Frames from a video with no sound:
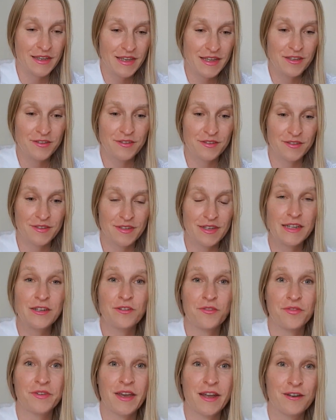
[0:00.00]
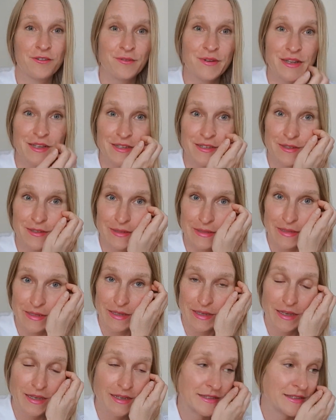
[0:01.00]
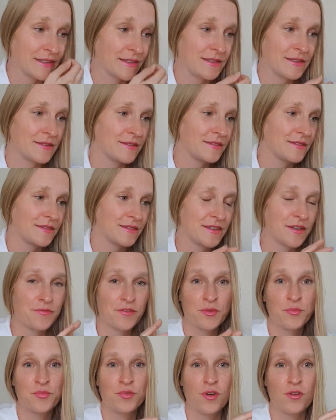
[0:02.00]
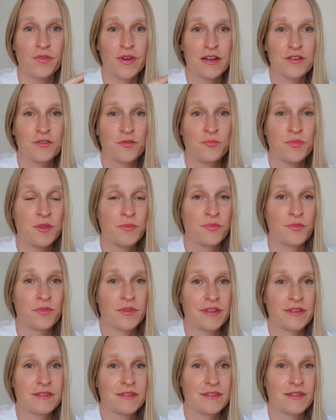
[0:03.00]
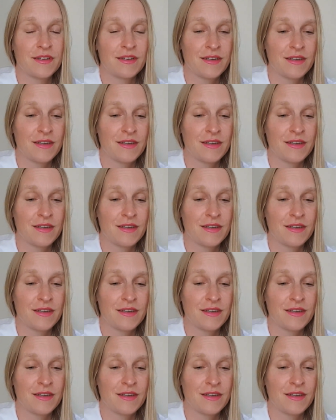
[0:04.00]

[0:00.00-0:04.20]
eat enough calories. There's different profiles of people that